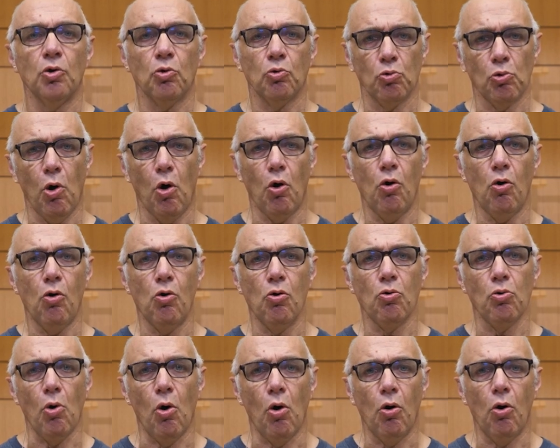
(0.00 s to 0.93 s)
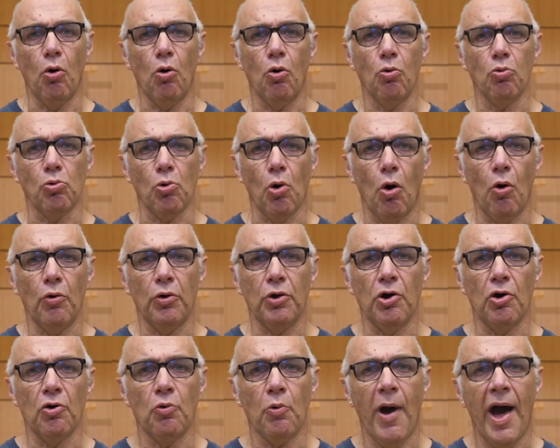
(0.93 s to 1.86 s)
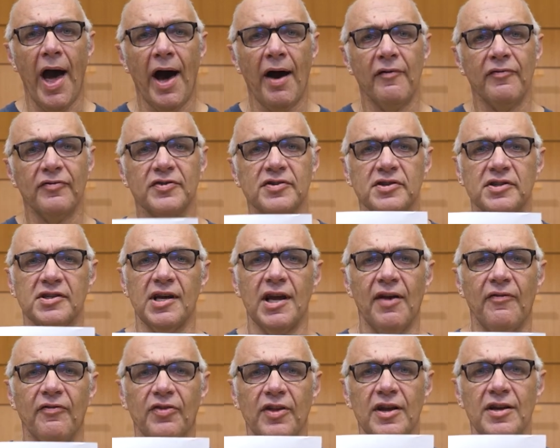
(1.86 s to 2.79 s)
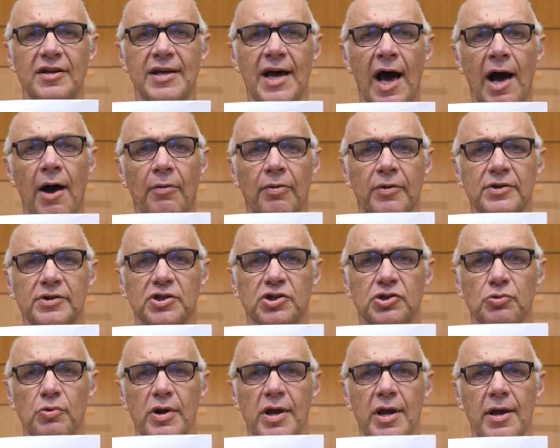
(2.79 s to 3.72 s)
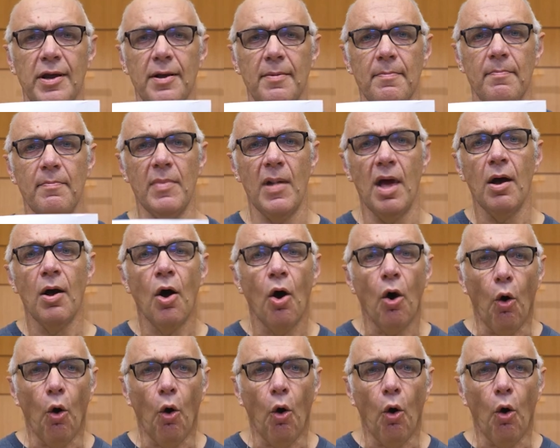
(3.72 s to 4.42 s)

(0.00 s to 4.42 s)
Row, row, row your raft safely down the stream.